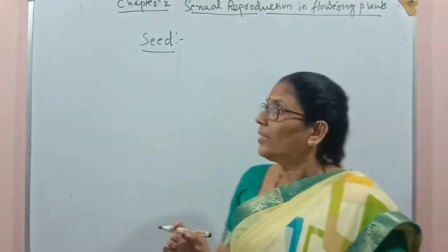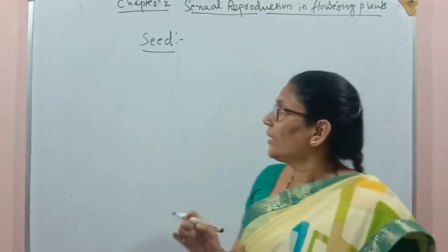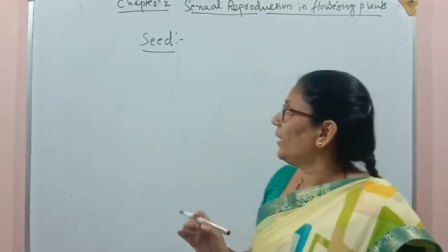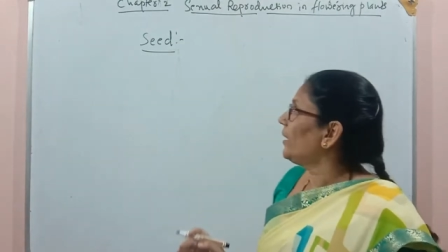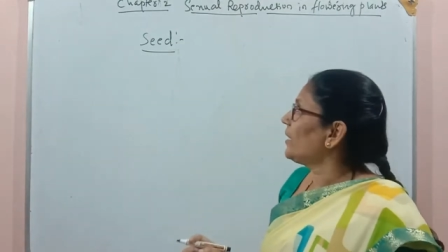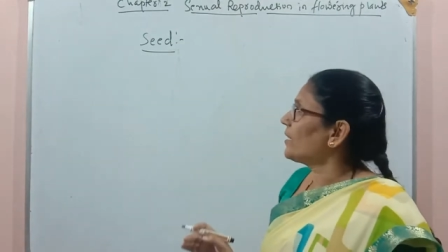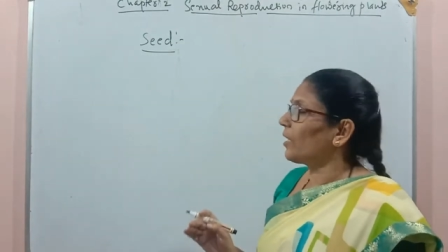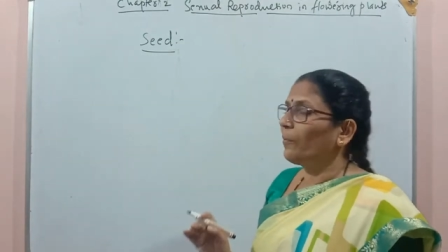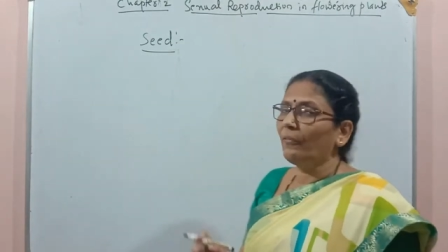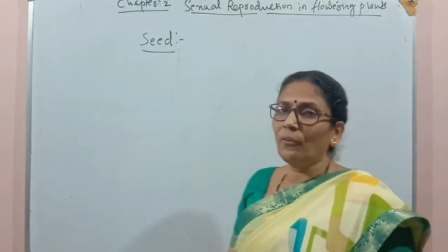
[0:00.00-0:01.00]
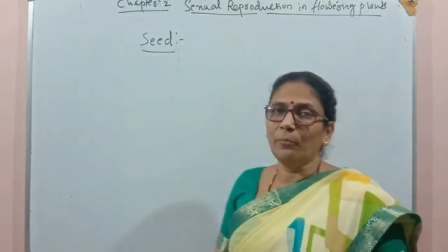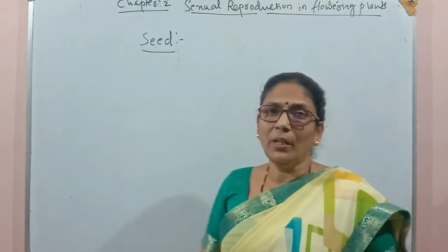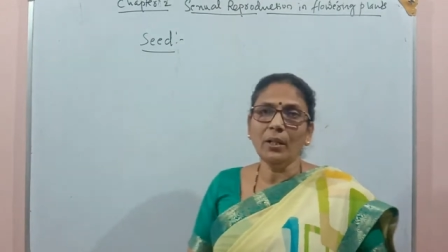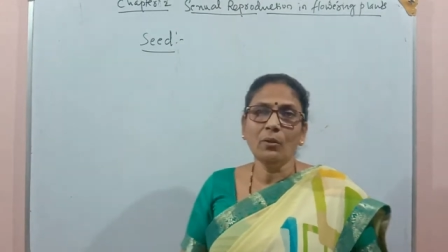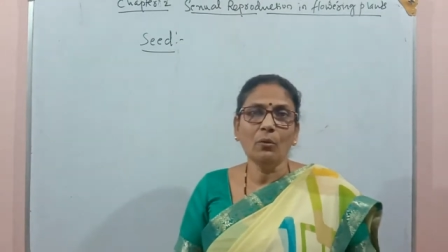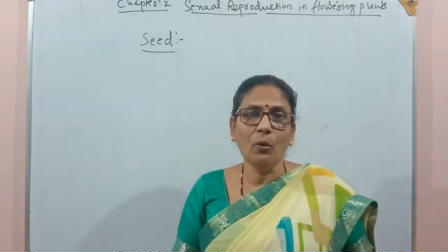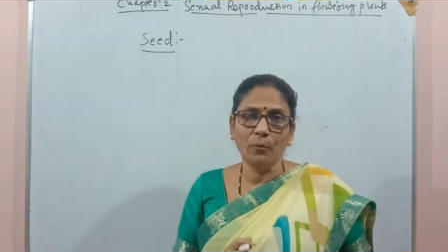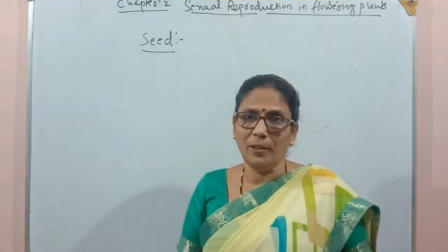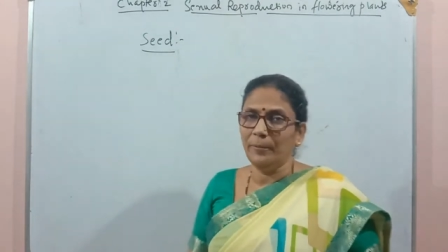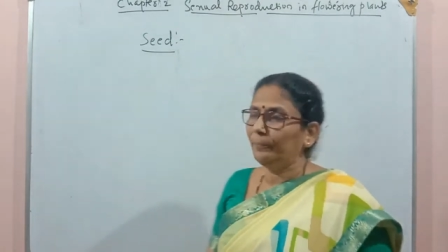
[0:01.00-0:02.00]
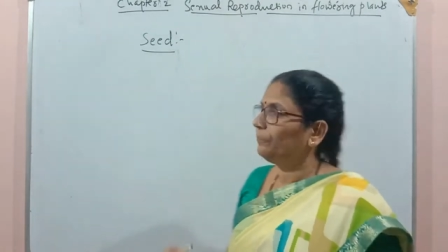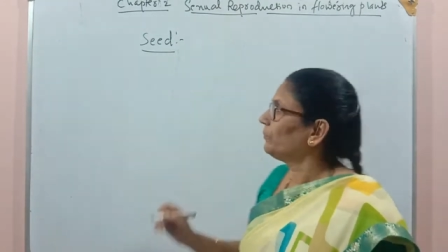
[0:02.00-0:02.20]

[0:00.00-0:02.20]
seed is coming from the ovule.